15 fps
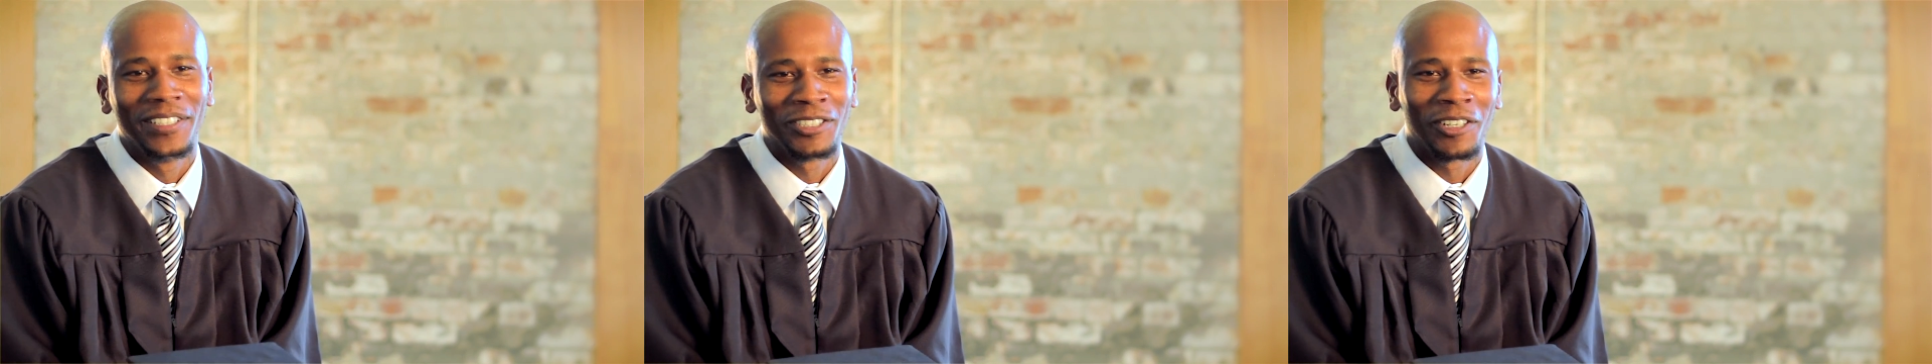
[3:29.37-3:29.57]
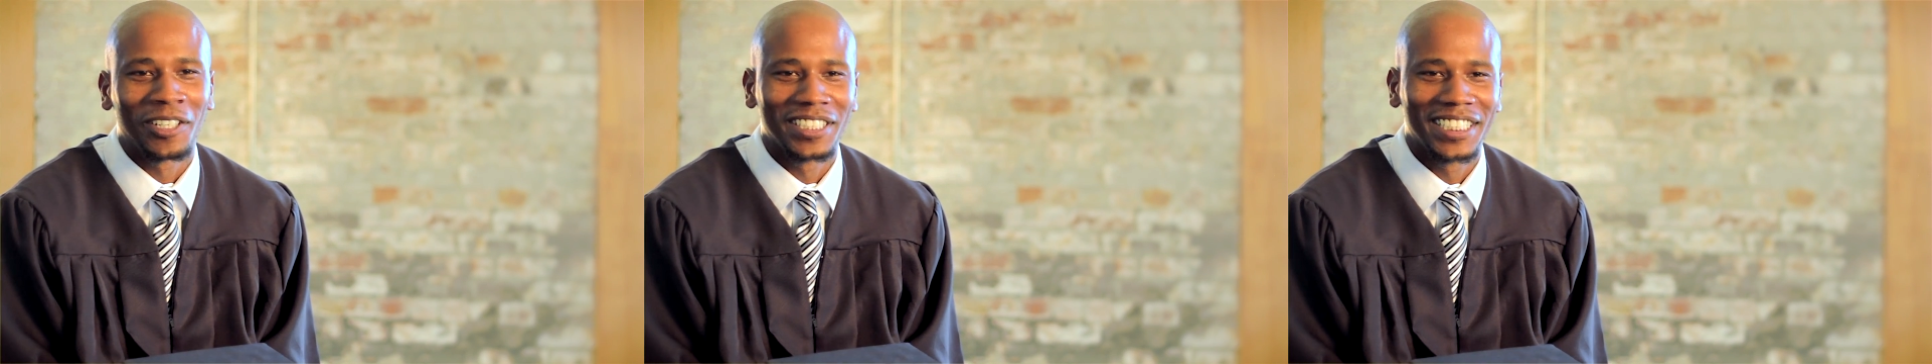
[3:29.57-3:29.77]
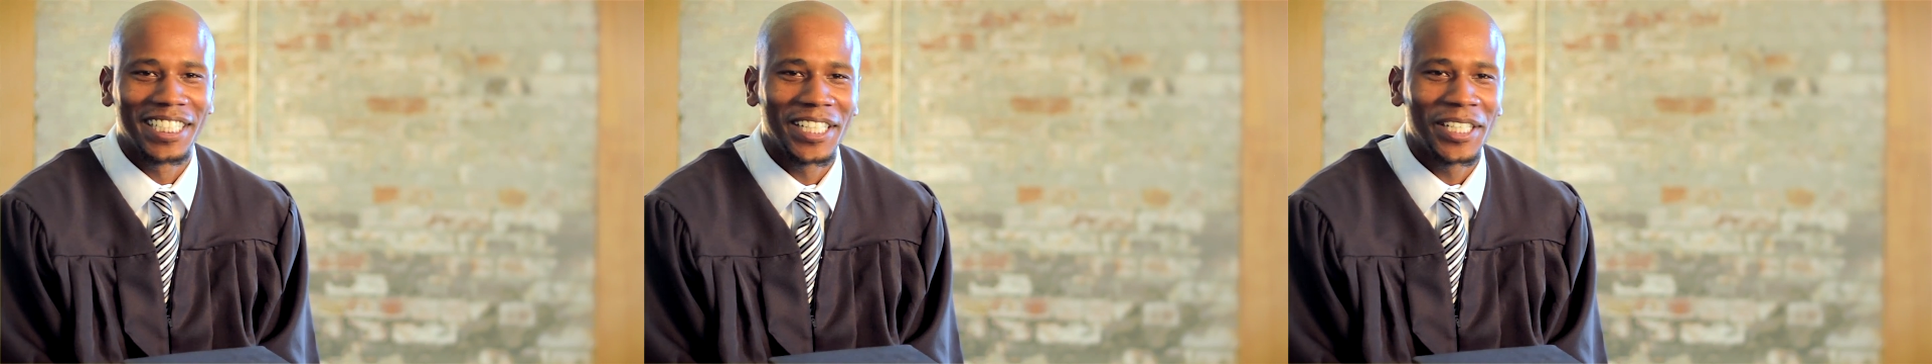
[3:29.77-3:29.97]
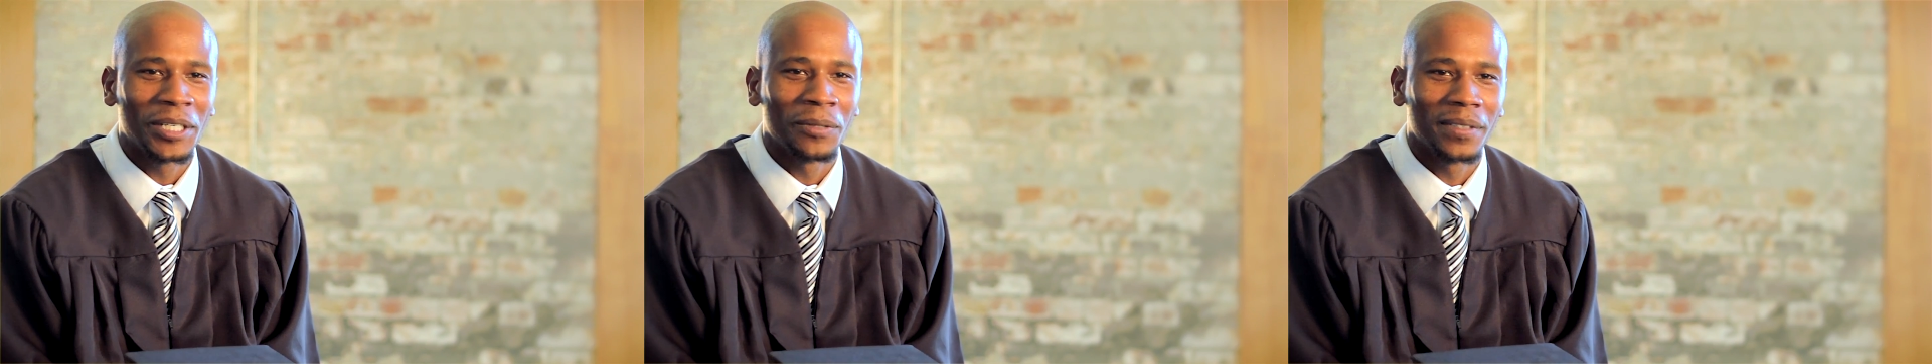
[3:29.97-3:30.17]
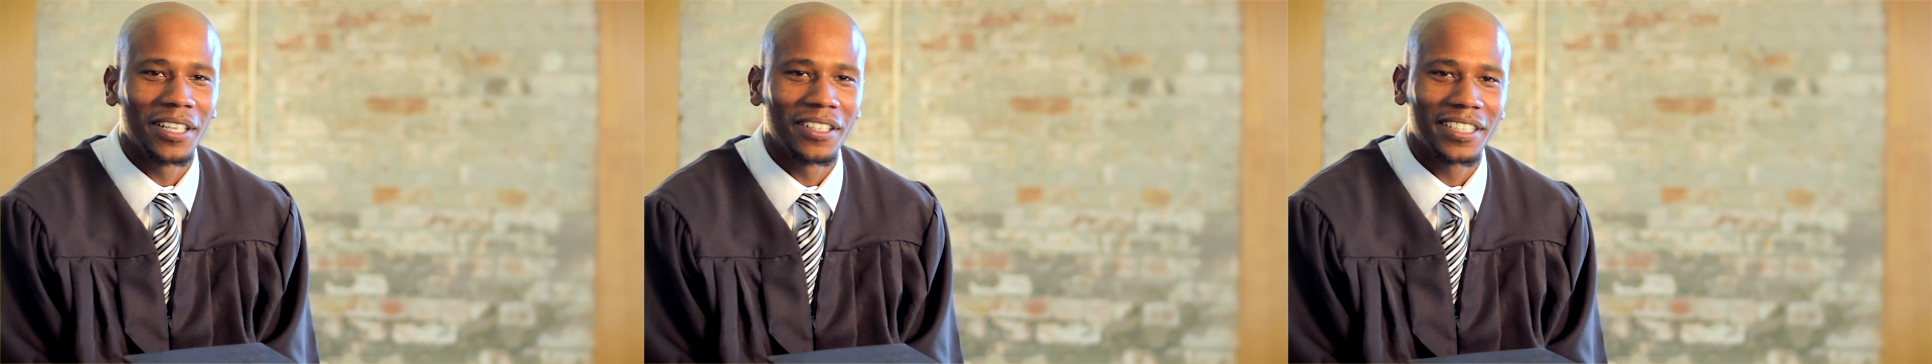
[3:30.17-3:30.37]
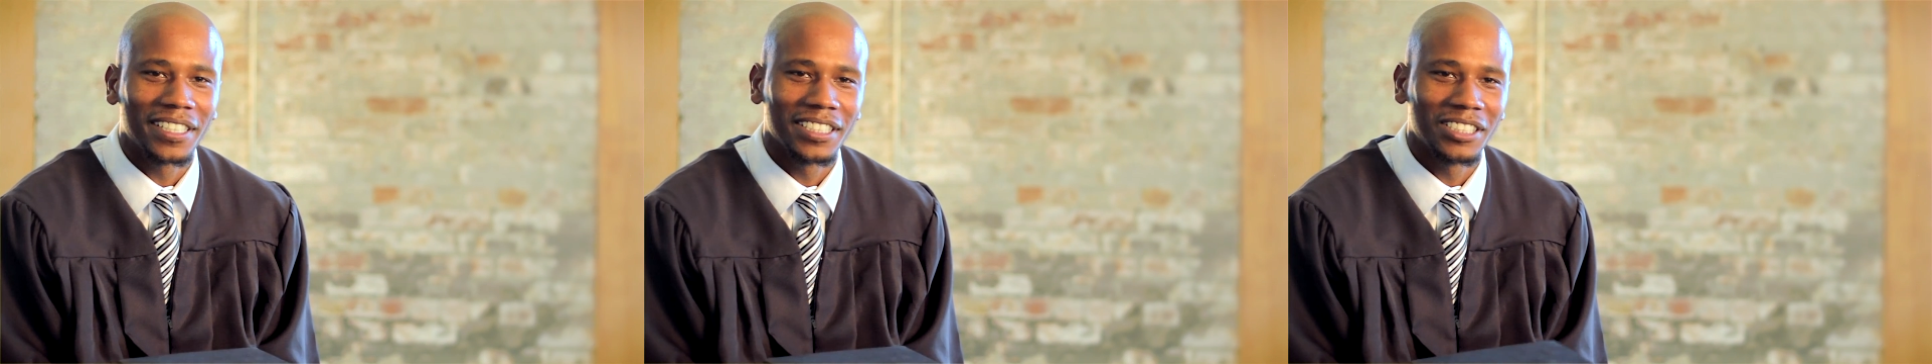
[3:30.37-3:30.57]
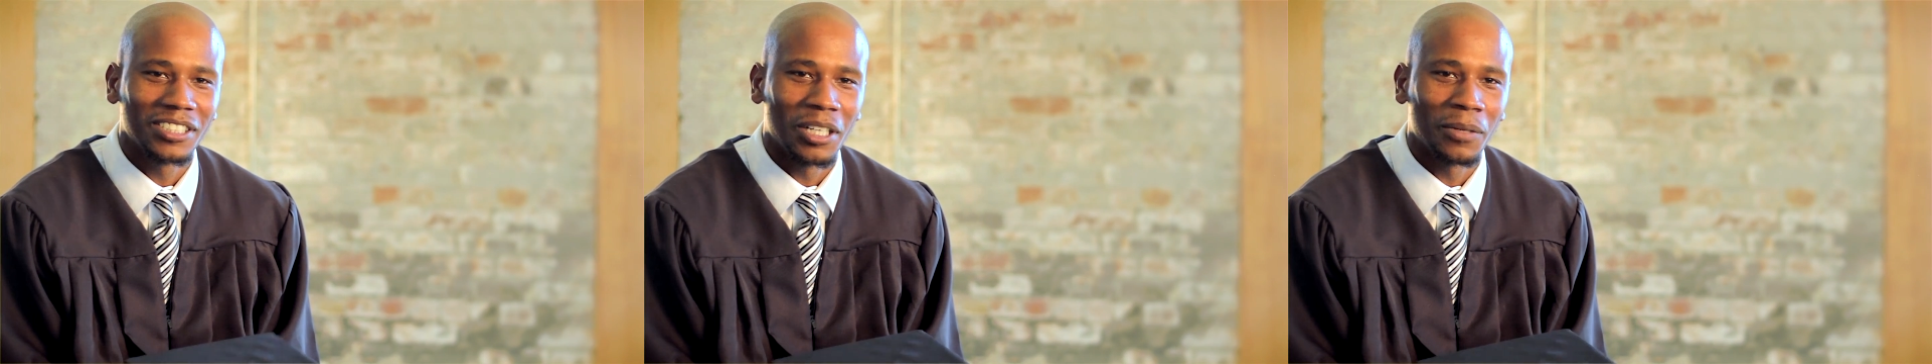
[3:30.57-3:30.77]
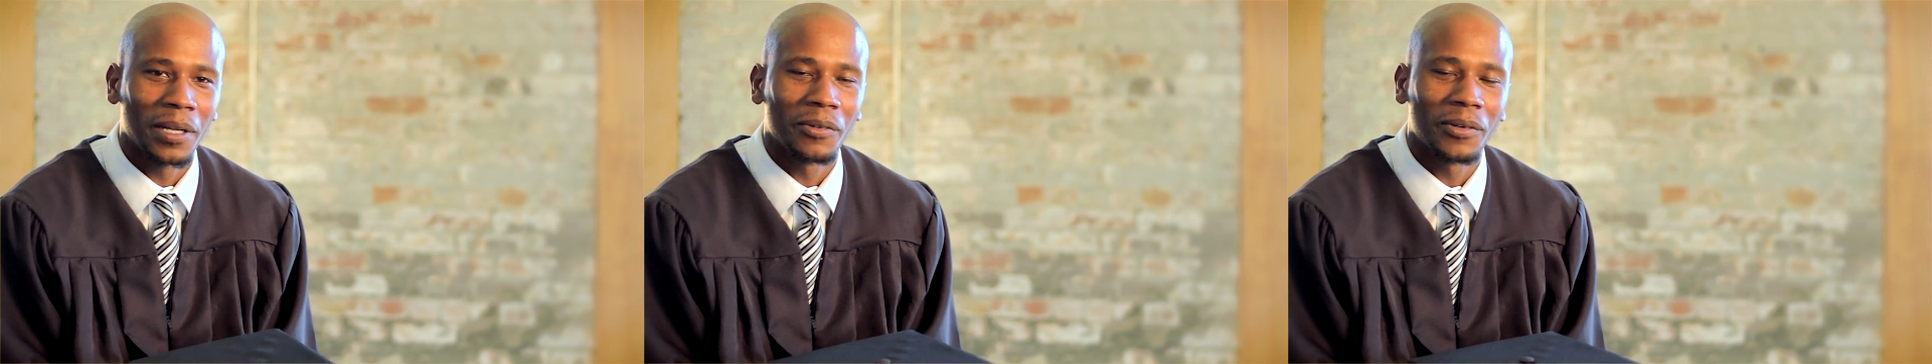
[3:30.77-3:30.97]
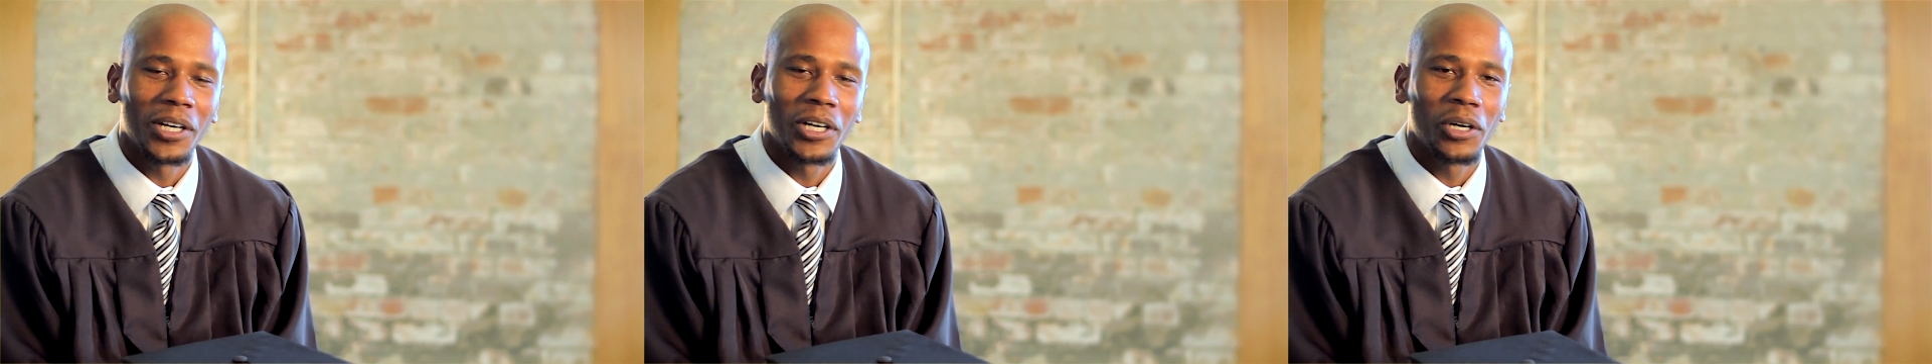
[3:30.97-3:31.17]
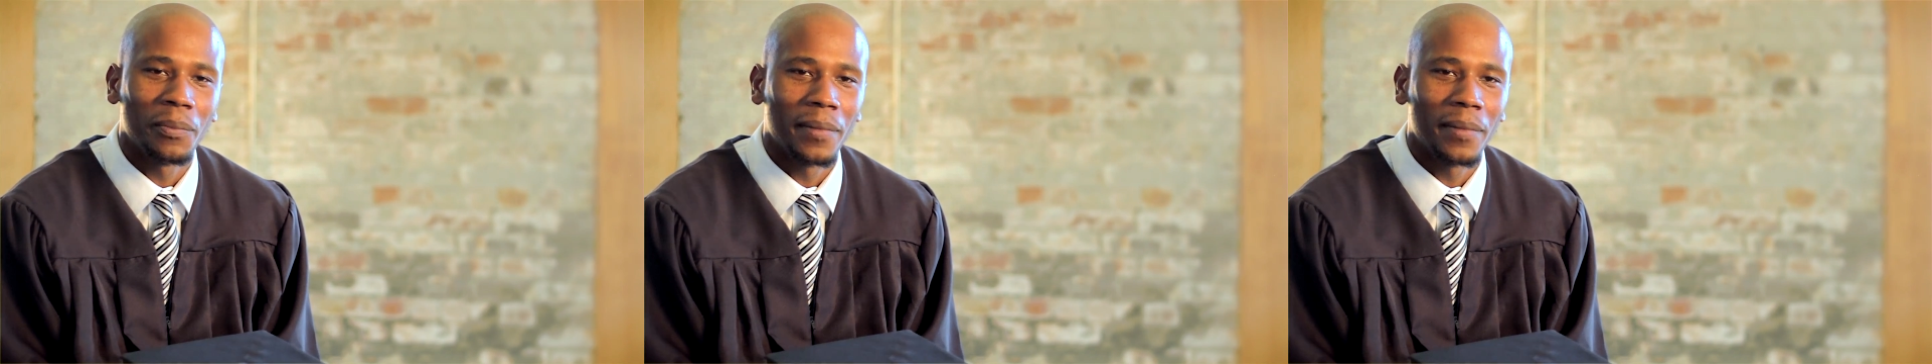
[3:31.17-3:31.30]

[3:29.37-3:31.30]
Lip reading: talking to them though, because, you know, I'm their role